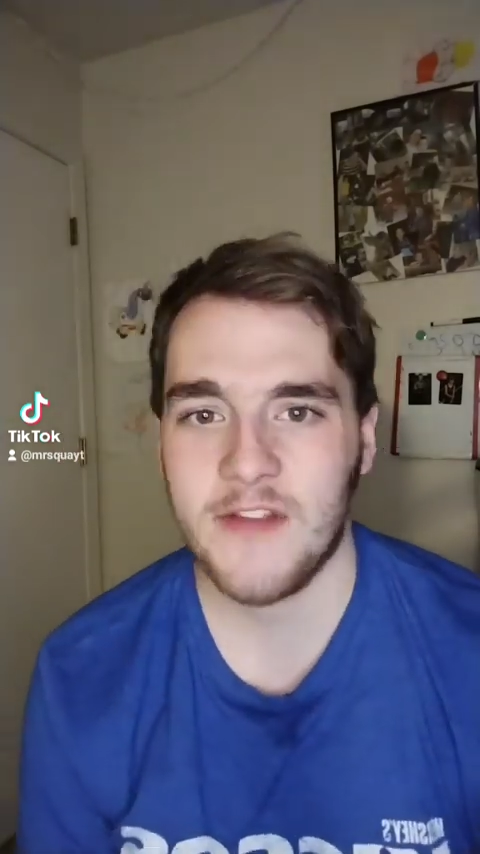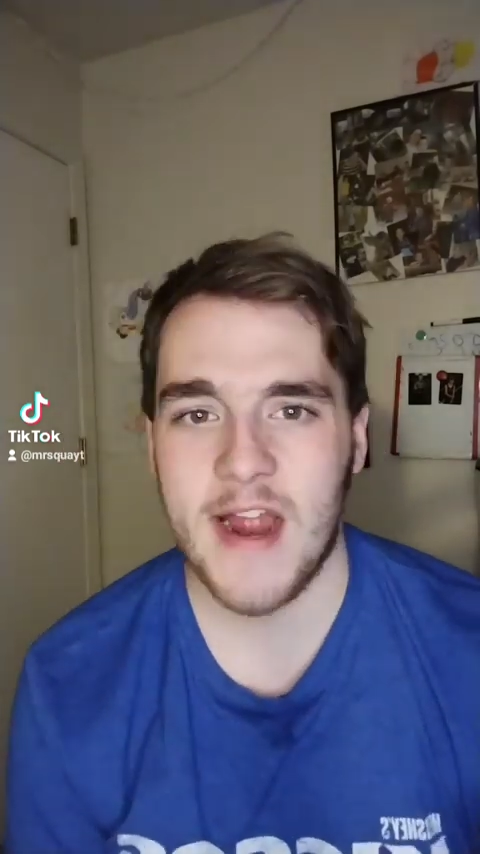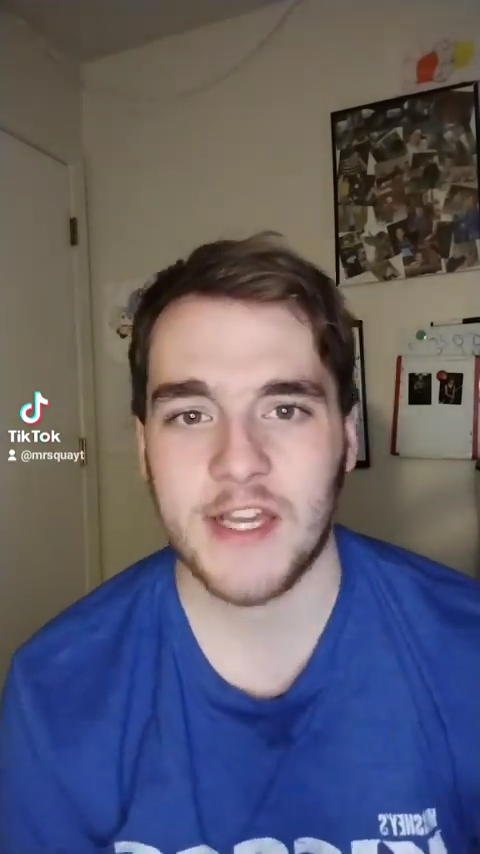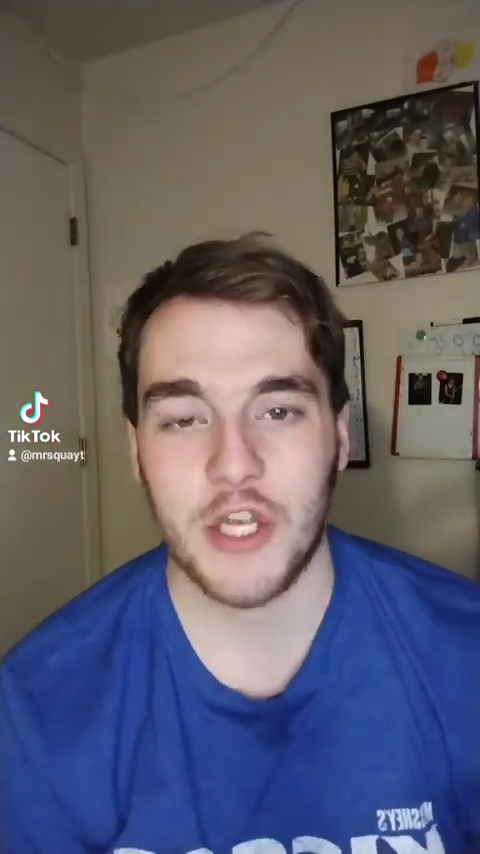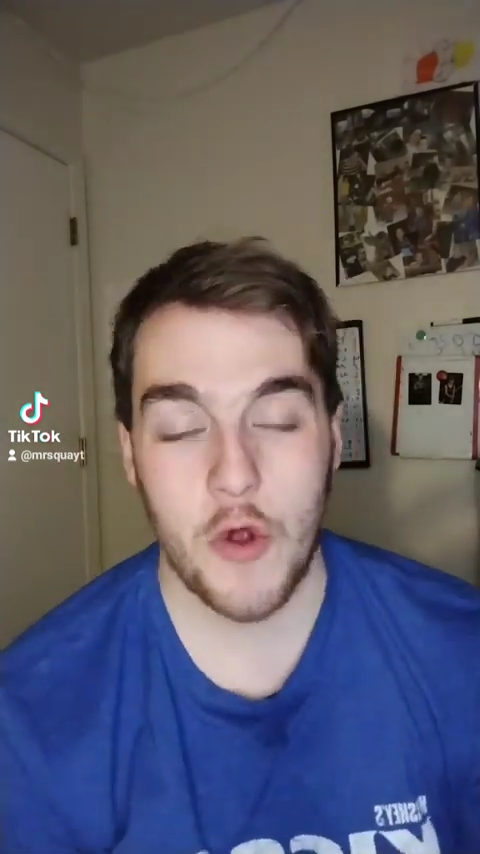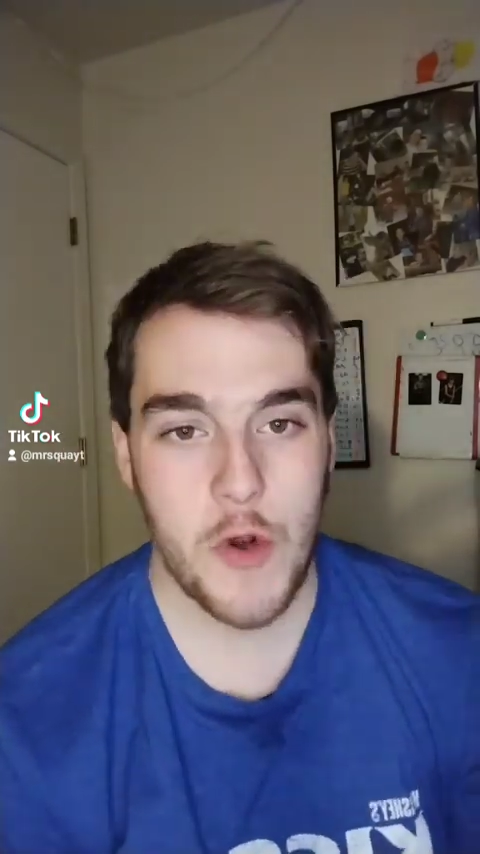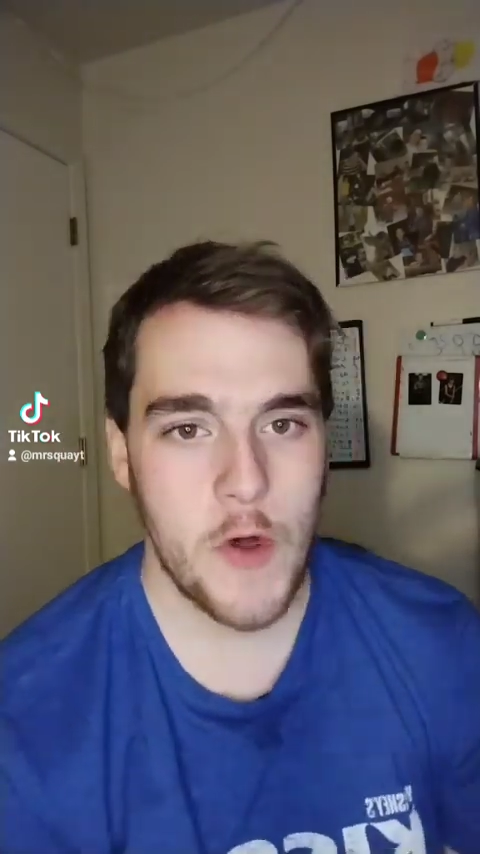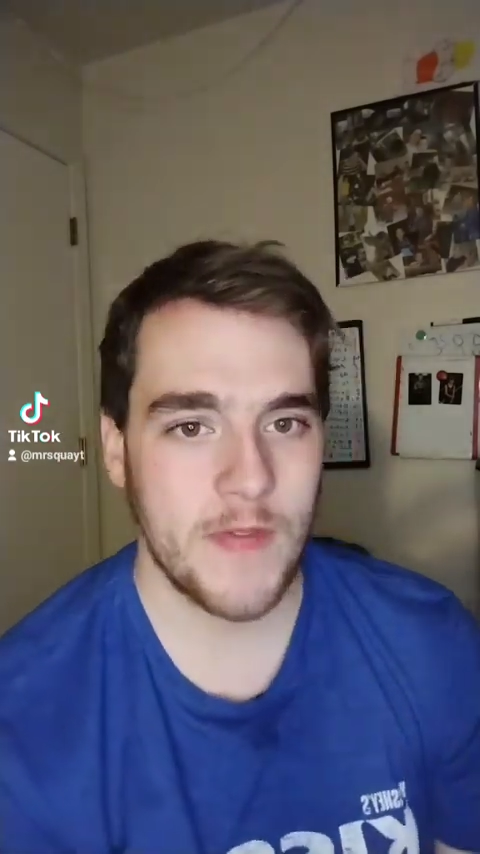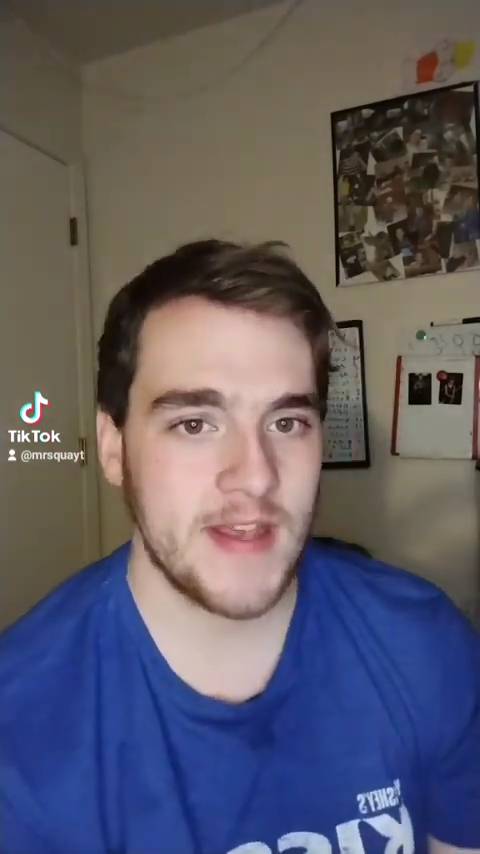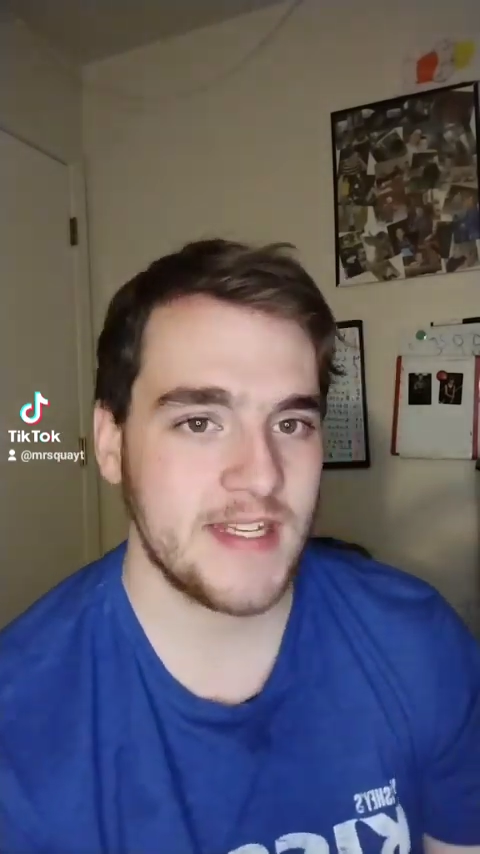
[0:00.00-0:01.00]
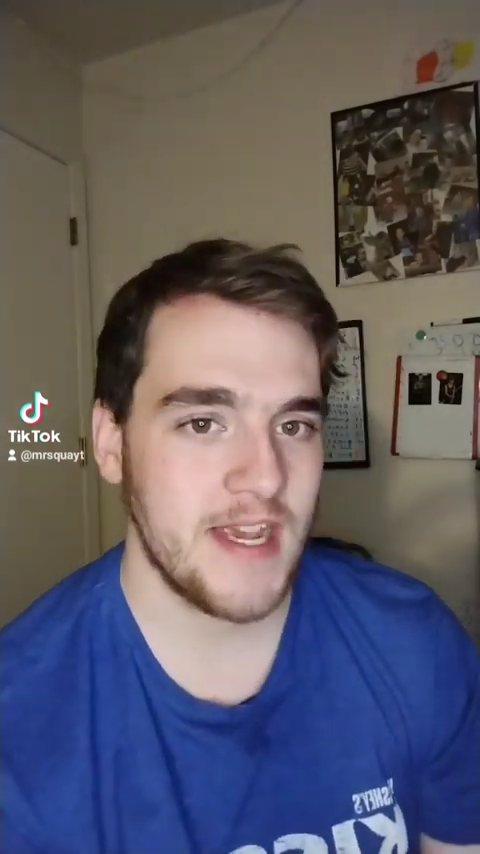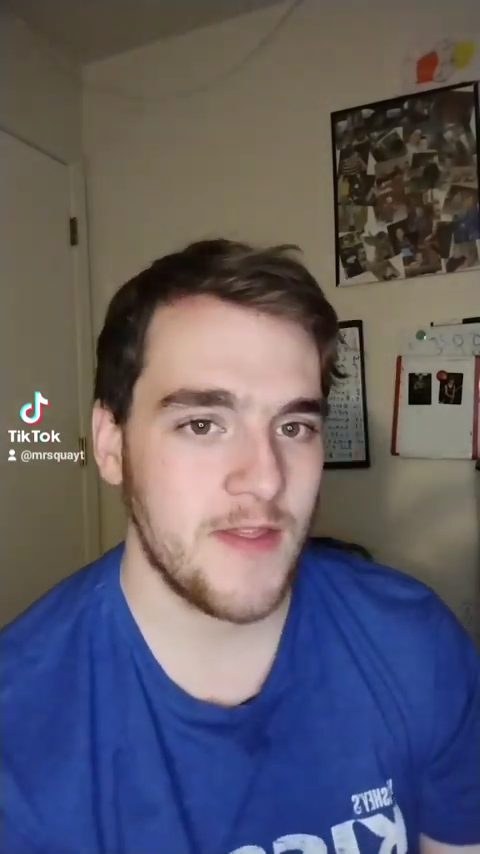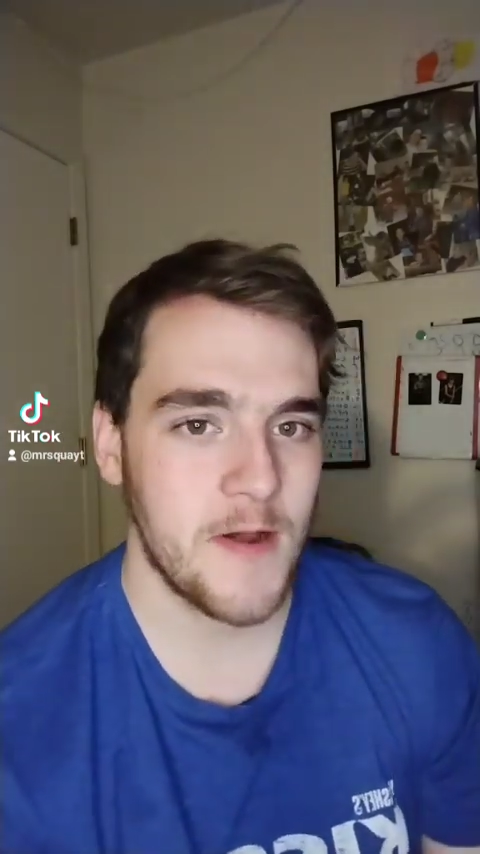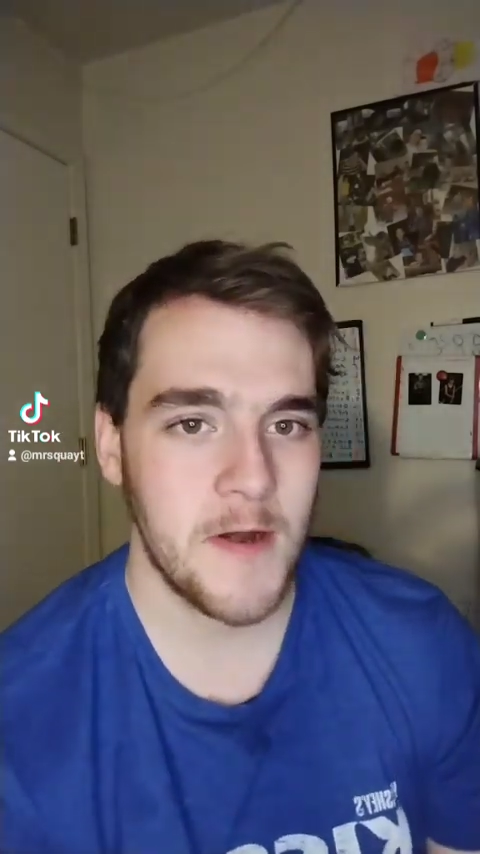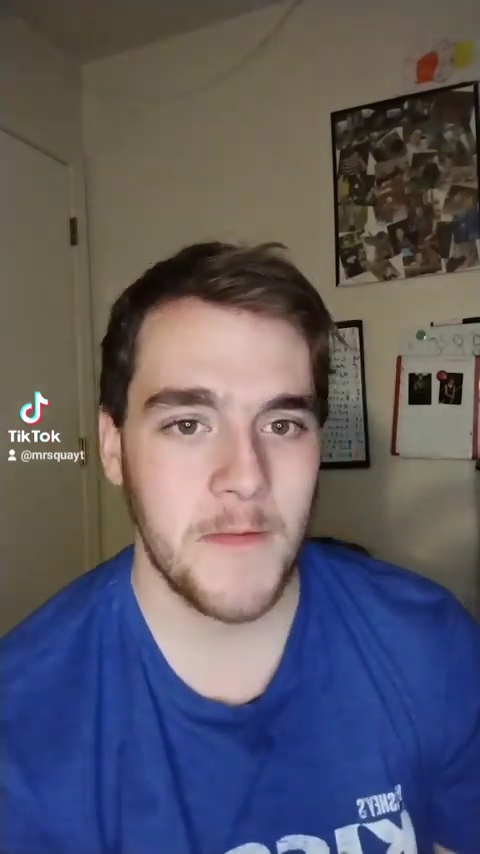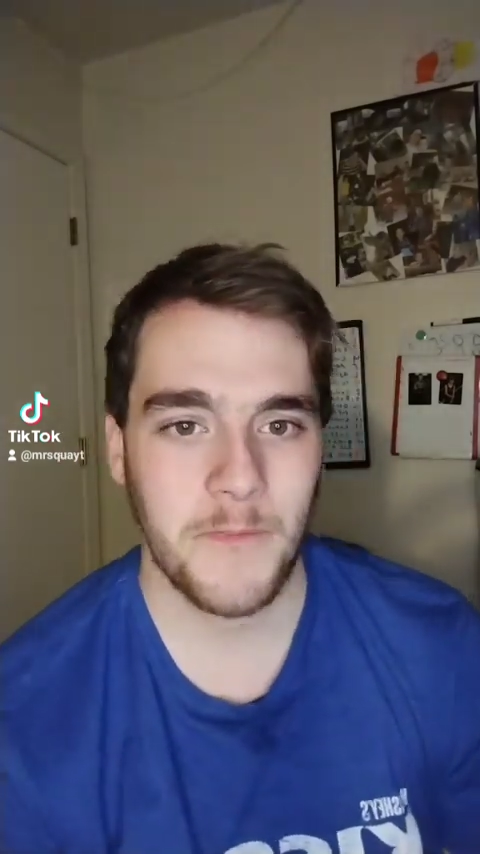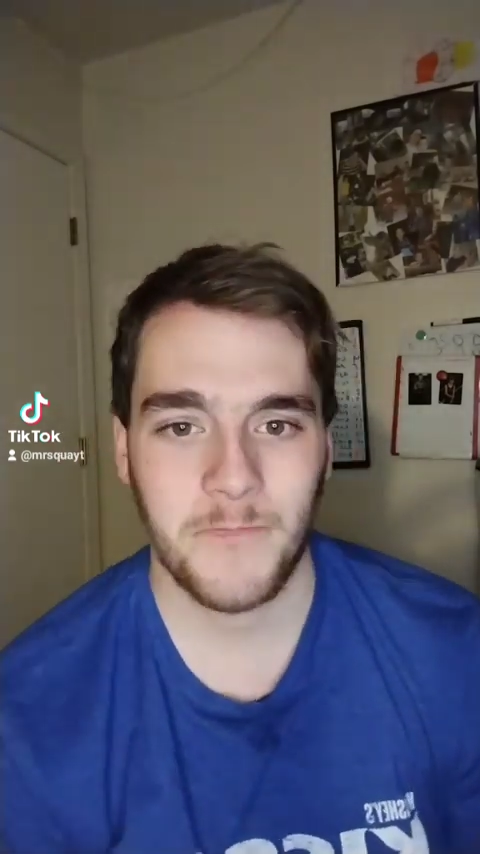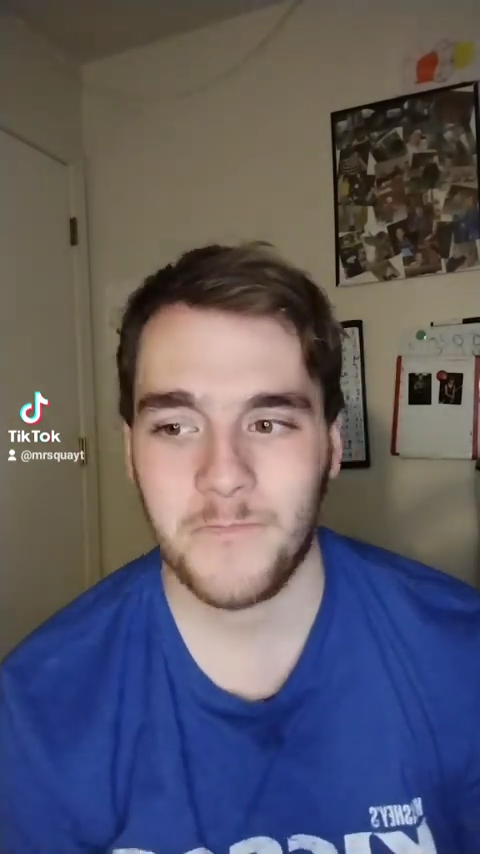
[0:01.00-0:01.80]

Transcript: you guys don't know this either.